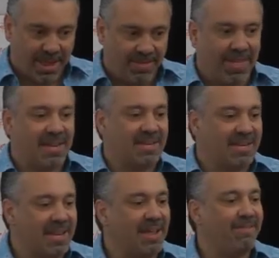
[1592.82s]
than to
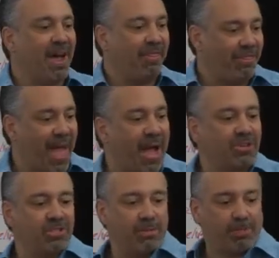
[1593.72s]
give
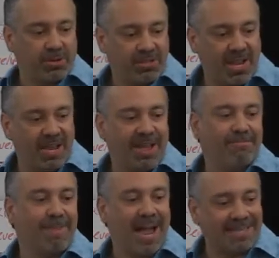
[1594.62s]
1,000% of
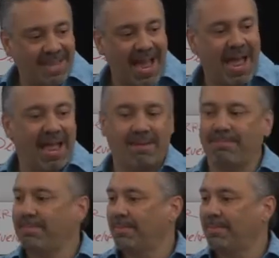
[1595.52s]
my time